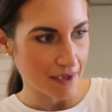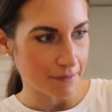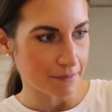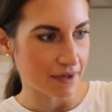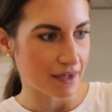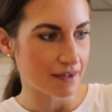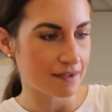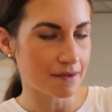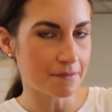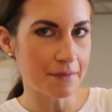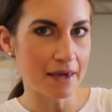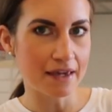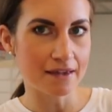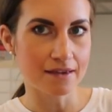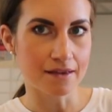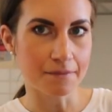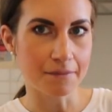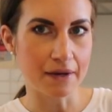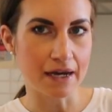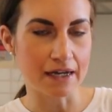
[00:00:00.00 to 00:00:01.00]
because it
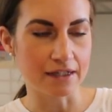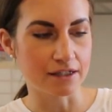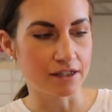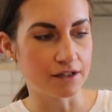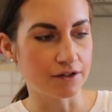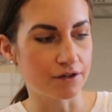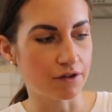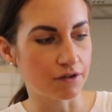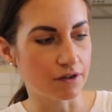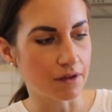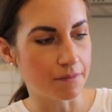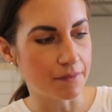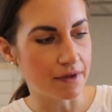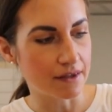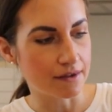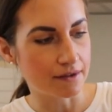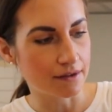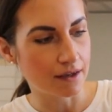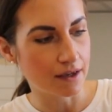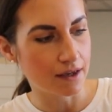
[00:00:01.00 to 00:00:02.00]
makes the pattern on the
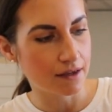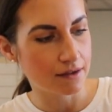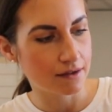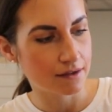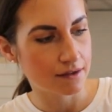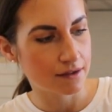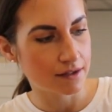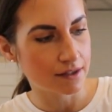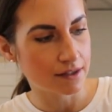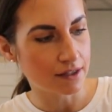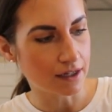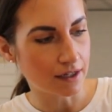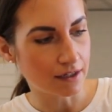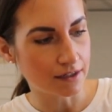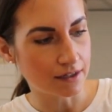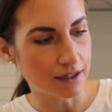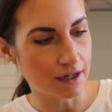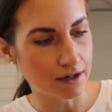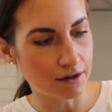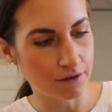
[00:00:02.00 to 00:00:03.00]
biscuits
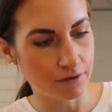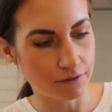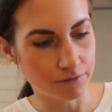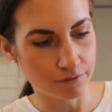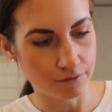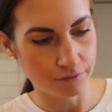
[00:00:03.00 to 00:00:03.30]
stand out.